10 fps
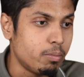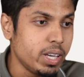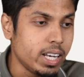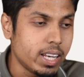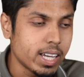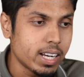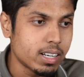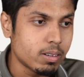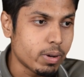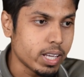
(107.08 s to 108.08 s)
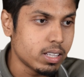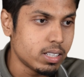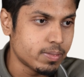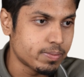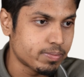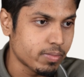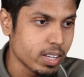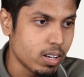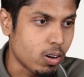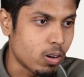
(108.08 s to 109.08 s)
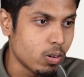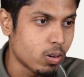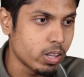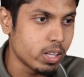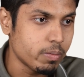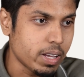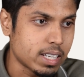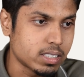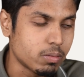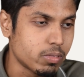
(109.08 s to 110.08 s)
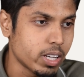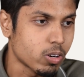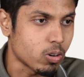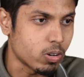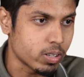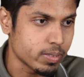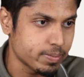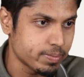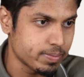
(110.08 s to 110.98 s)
be indicated by the algorithm as something wrong.